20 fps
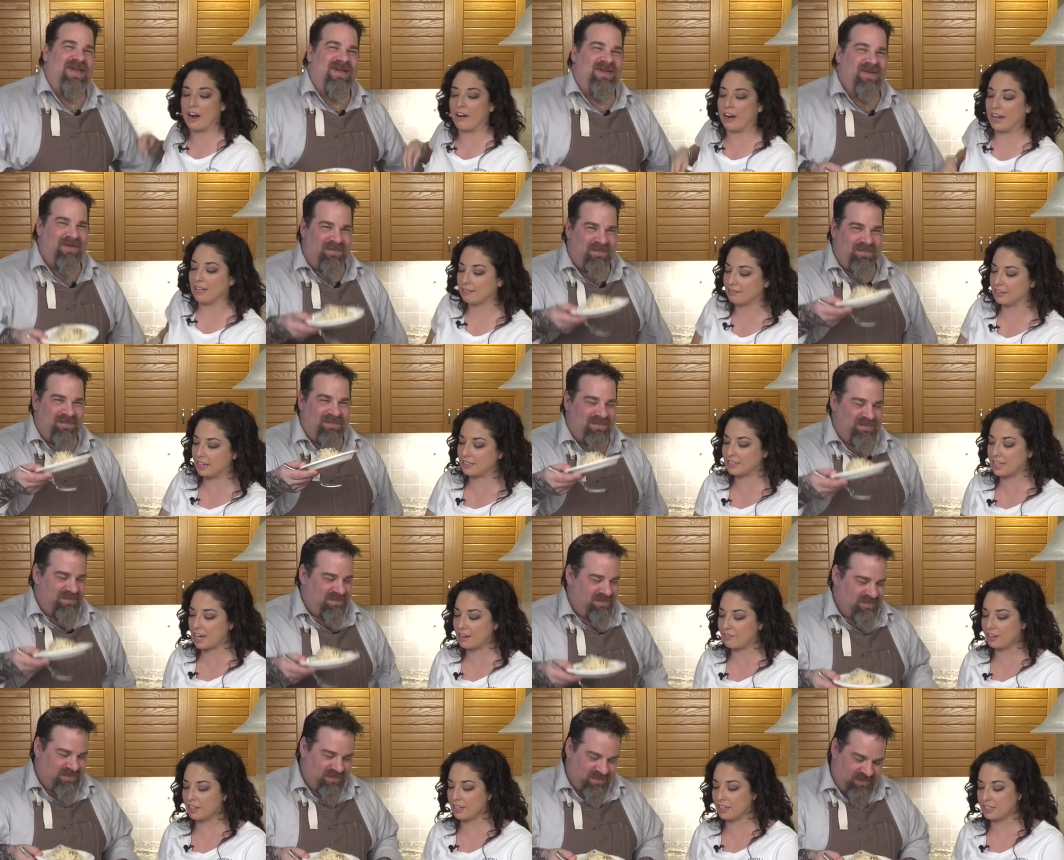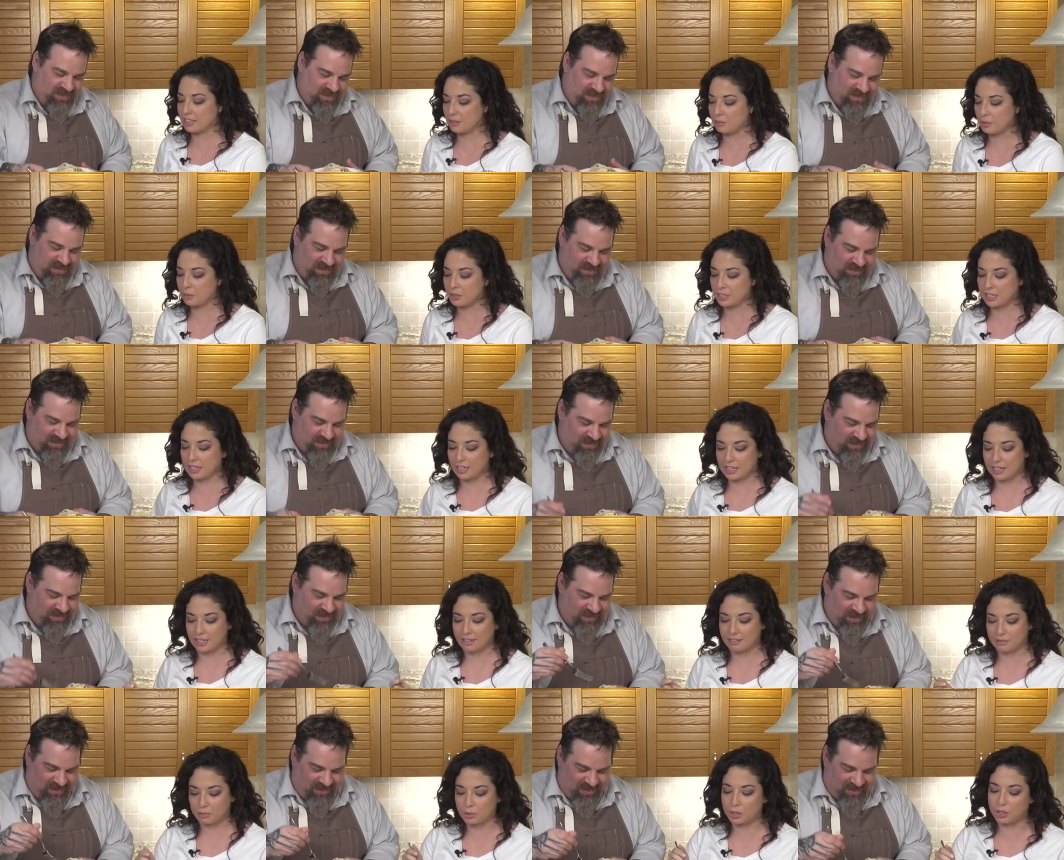Speaker 1: right, you. let's dive in. Let's see what we did here,
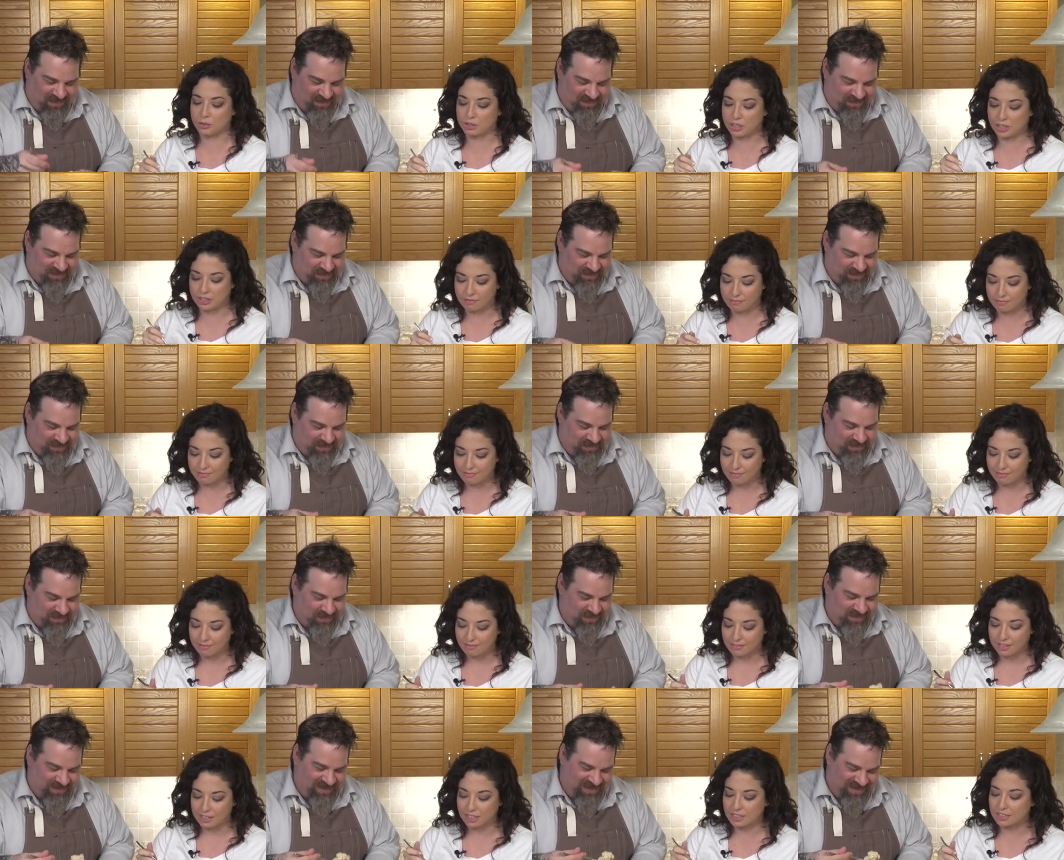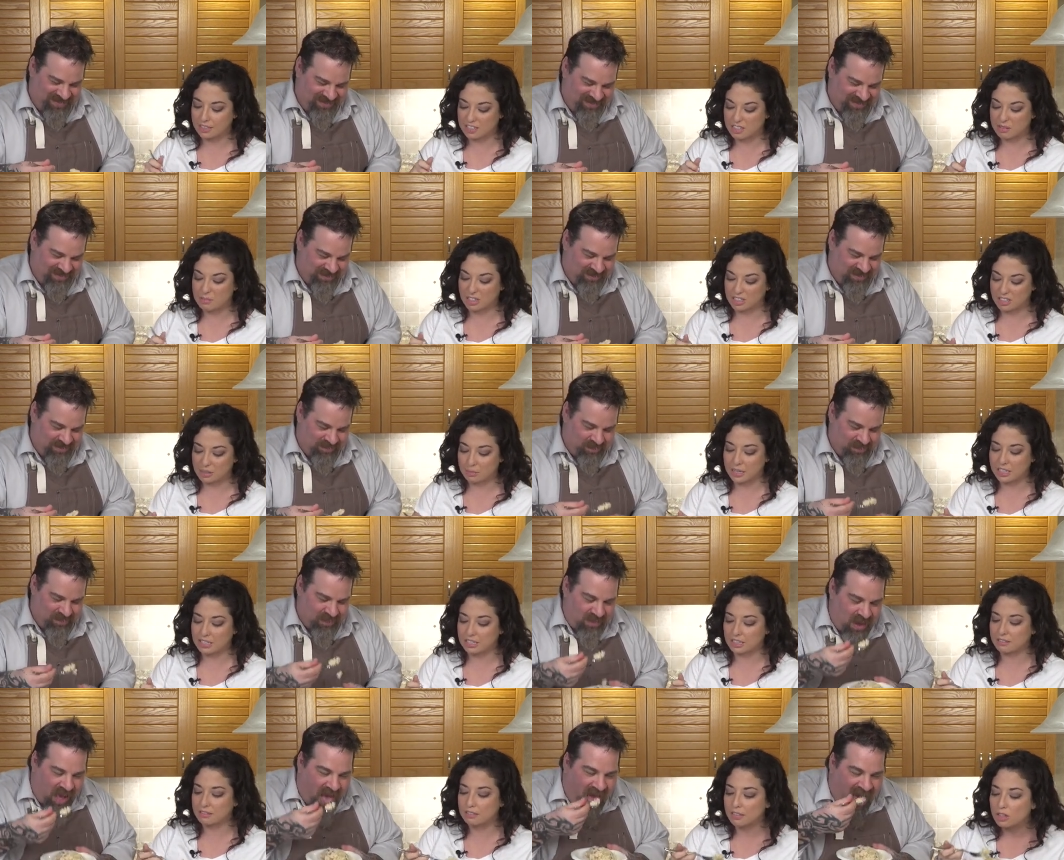you what go. you did. Because this smells
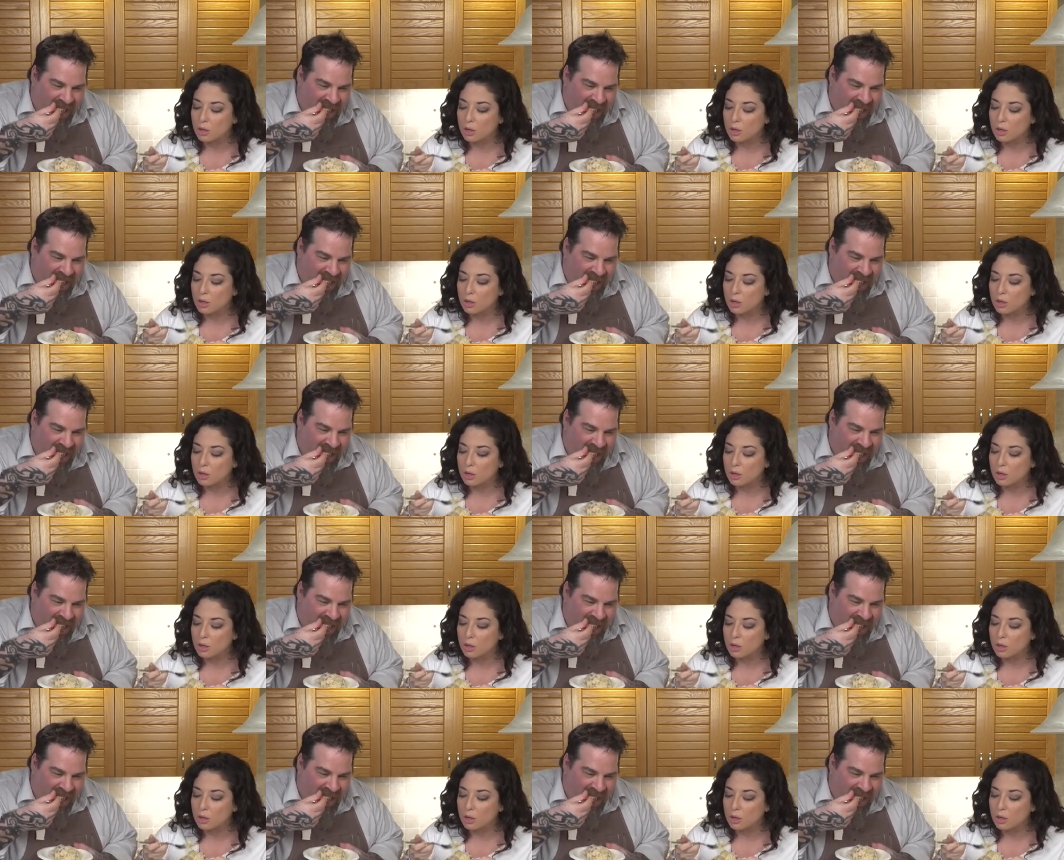amazing.